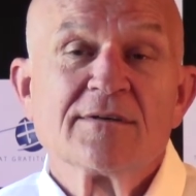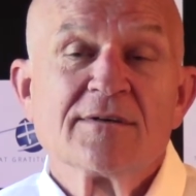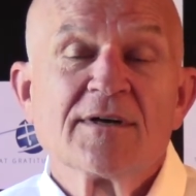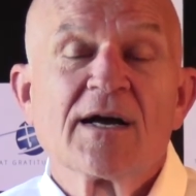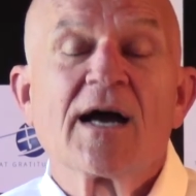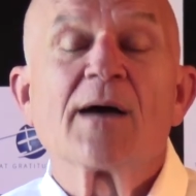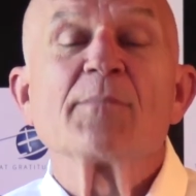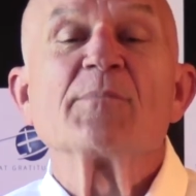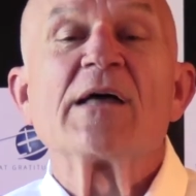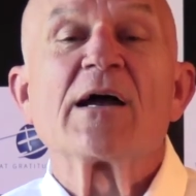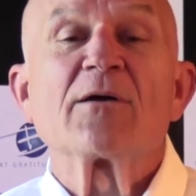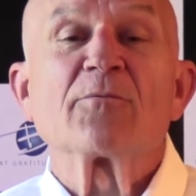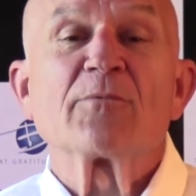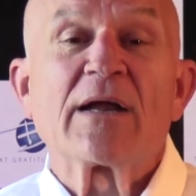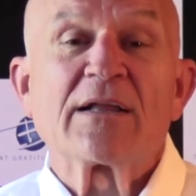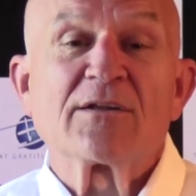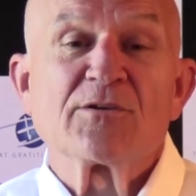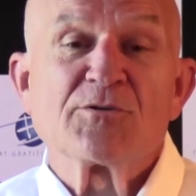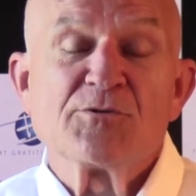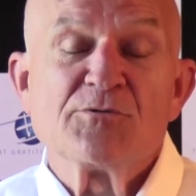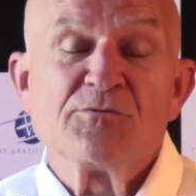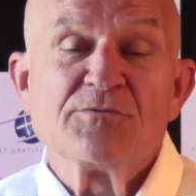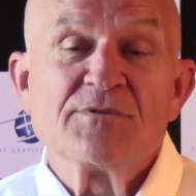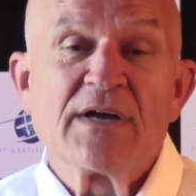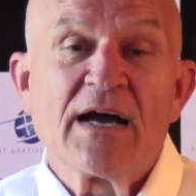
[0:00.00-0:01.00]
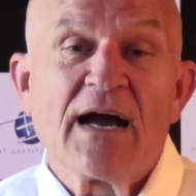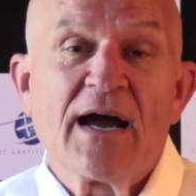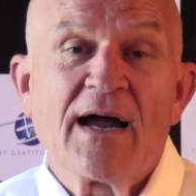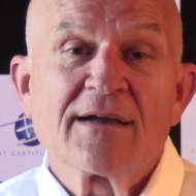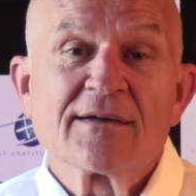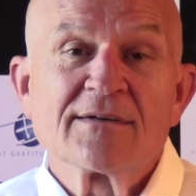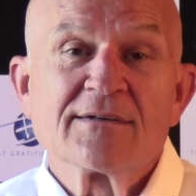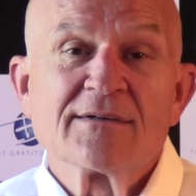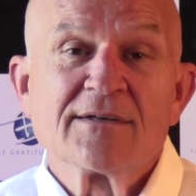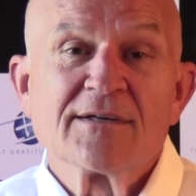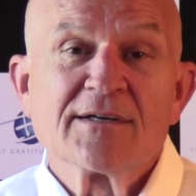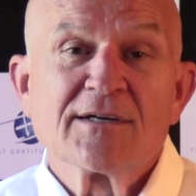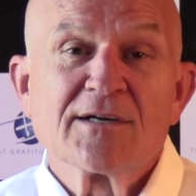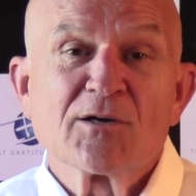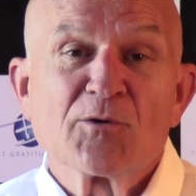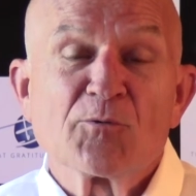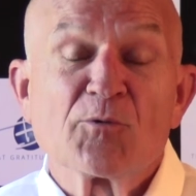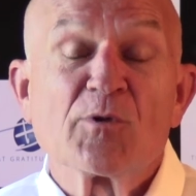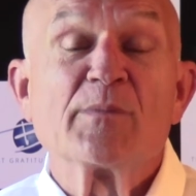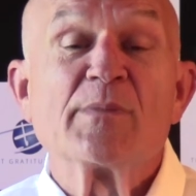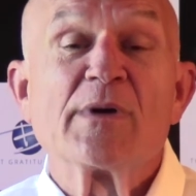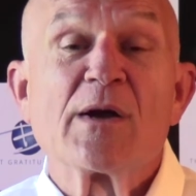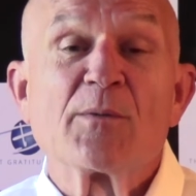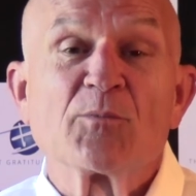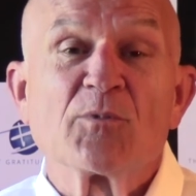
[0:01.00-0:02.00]
I'm That Gratitude Guy.
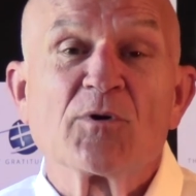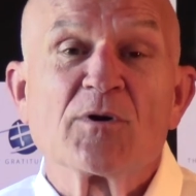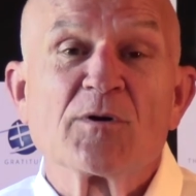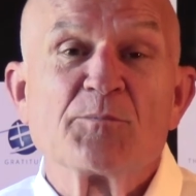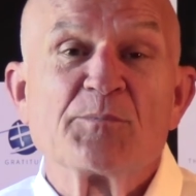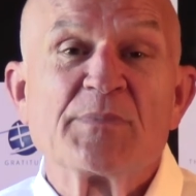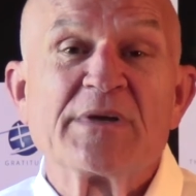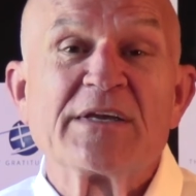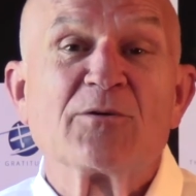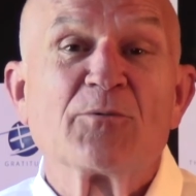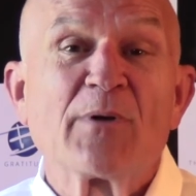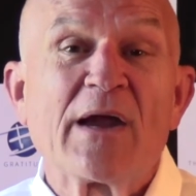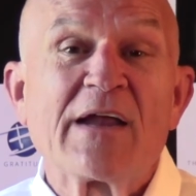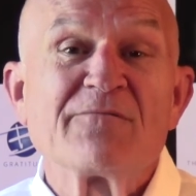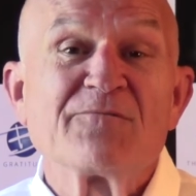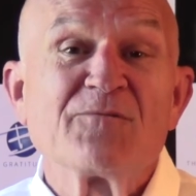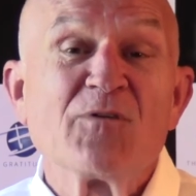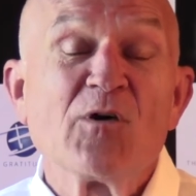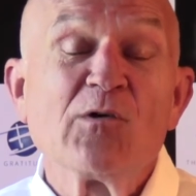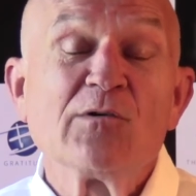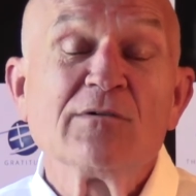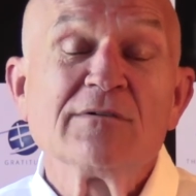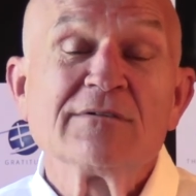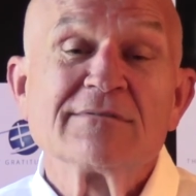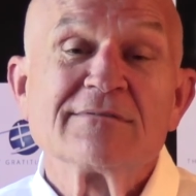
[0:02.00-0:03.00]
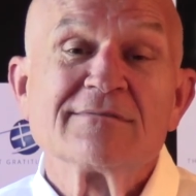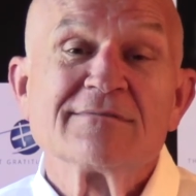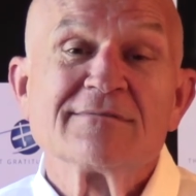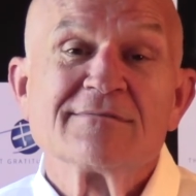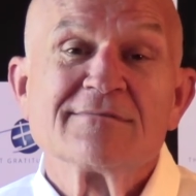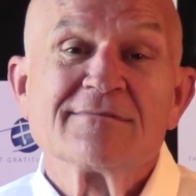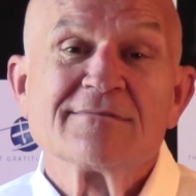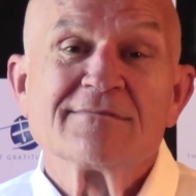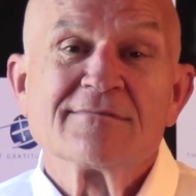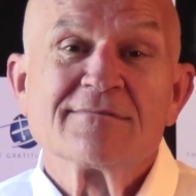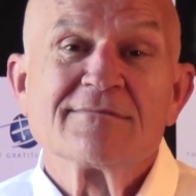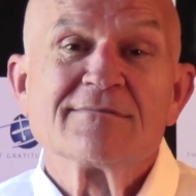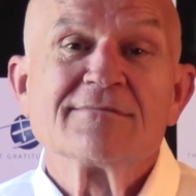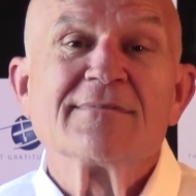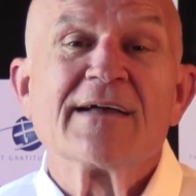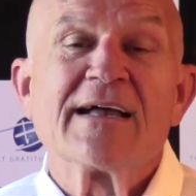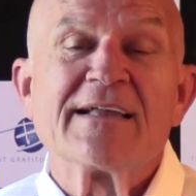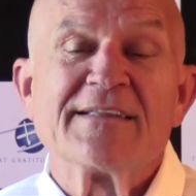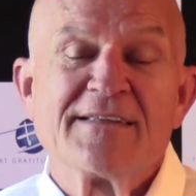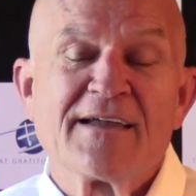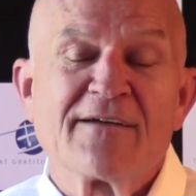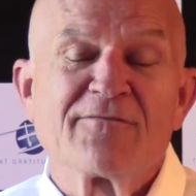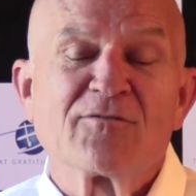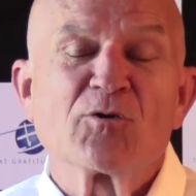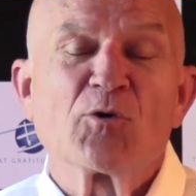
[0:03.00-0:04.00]
Remember, be grateful
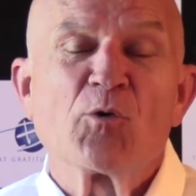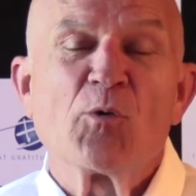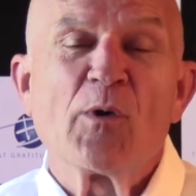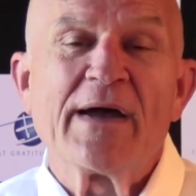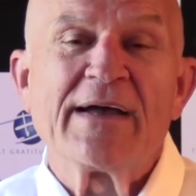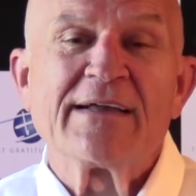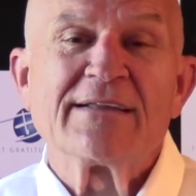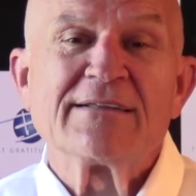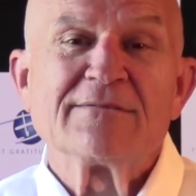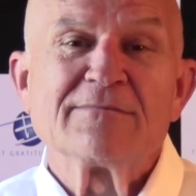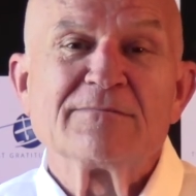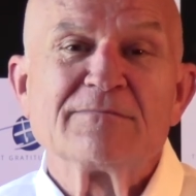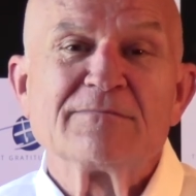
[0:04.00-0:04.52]
and never quit.